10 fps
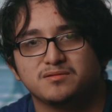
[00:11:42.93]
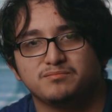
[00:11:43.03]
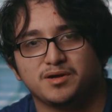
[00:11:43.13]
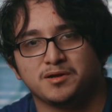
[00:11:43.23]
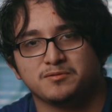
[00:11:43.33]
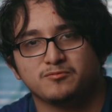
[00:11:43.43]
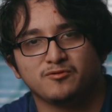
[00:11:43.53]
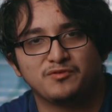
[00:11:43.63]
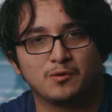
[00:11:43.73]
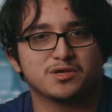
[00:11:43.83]
But we'll
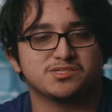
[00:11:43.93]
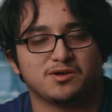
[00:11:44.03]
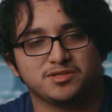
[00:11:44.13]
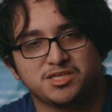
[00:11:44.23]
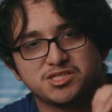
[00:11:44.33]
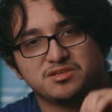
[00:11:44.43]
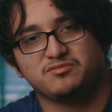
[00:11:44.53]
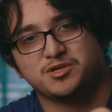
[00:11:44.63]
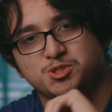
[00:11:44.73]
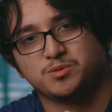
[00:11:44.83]
focus on each
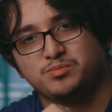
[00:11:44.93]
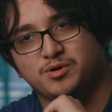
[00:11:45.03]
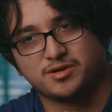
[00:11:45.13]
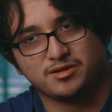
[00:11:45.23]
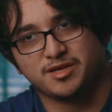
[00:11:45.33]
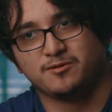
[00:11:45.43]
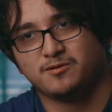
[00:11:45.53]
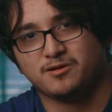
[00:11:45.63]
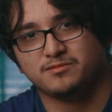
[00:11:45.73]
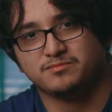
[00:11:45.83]
individual book later
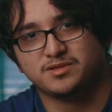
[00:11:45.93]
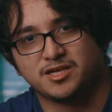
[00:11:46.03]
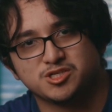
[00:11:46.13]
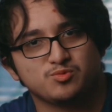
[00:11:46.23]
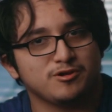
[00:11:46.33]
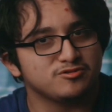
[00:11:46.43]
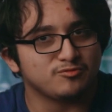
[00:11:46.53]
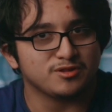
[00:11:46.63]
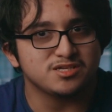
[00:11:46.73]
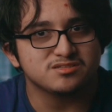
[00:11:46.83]
on. I just wanted to
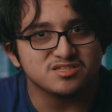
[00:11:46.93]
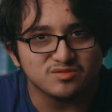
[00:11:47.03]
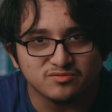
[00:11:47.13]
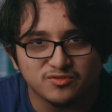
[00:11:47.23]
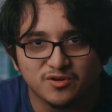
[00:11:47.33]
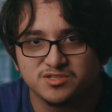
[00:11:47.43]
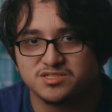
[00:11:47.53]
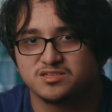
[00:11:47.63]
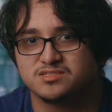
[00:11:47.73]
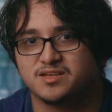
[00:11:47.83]
release this one first
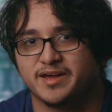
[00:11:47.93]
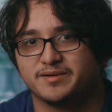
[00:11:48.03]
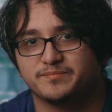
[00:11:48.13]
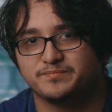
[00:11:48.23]
because like